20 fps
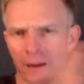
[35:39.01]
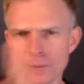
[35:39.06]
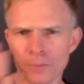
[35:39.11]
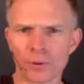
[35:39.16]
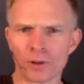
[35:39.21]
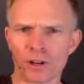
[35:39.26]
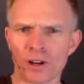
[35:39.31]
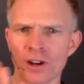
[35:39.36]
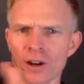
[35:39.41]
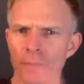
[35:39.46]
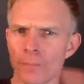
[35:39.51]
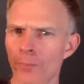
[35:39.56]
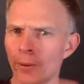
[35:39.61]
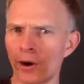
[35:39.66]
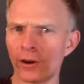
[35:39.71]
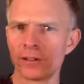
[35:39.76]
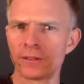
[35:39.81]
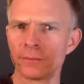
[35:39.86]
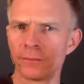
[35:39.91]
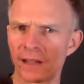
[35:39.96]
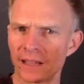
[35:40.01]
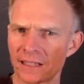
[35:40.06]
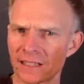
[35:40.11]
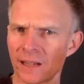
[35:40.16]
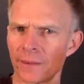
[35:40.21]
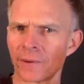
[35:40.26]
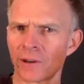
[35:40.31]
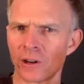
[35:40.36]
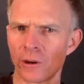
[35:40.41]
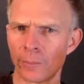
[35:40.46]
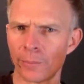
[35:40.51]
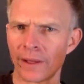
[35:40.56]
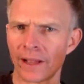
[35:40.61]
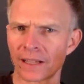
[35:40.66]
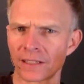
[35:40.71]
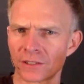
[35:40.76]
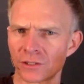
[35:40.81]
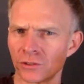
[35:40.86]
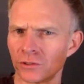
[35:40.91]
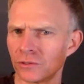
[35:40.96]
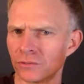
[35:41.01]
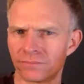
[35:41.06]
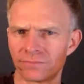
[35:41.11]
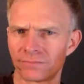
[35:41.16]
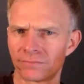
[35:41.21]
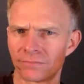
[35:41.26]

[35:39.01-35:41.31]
put it on a boat, and by the time I got back to,